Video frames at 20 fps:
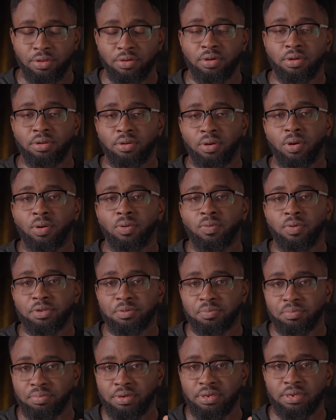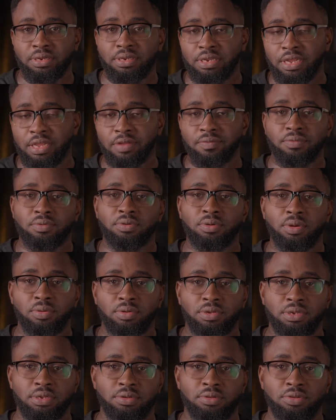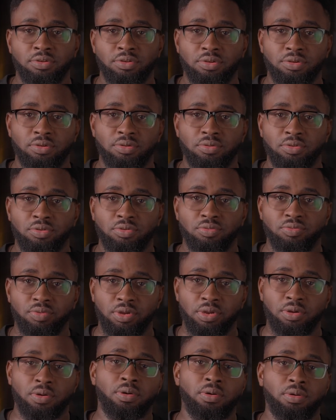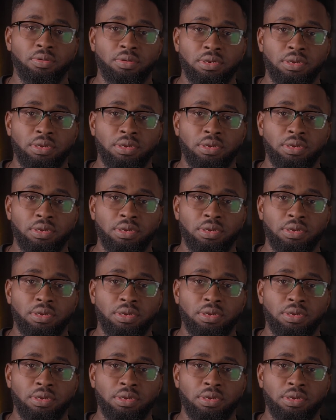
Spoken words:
you can always bring it even closer to you to record